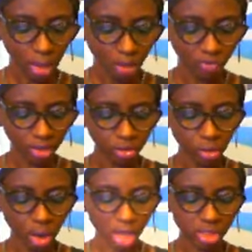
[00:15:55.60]
For the
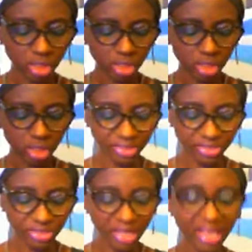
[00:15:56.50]
husband
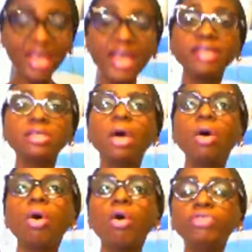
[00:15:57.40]
is the head
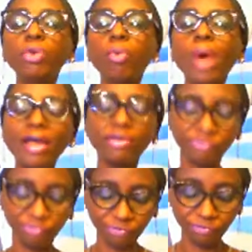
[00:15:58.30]
of the
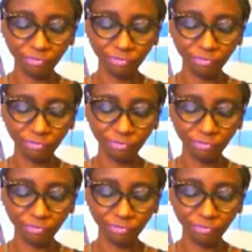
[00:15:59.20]
wife,